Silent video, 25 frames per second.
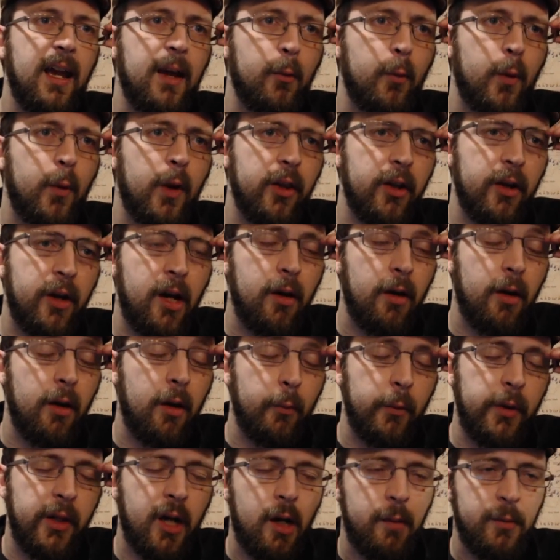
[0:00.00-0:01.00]
while
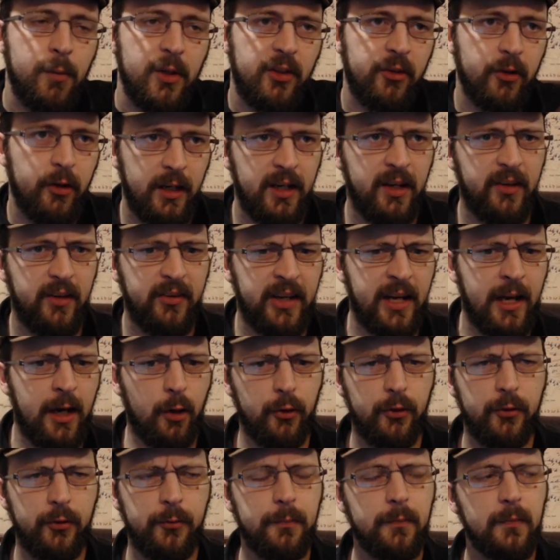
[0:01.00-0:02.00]
when the hobbits are in his
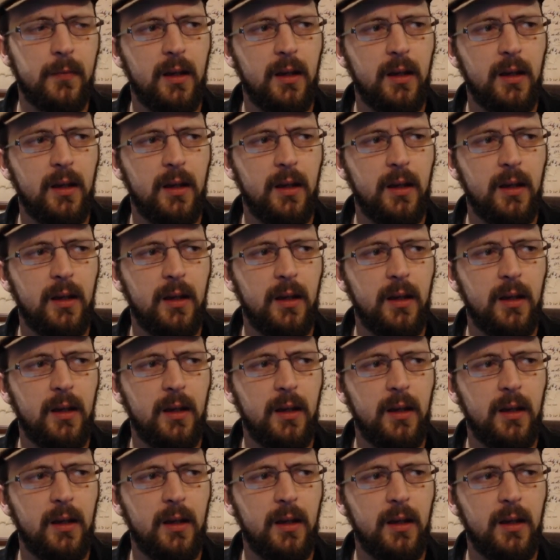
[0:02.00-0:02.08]
house,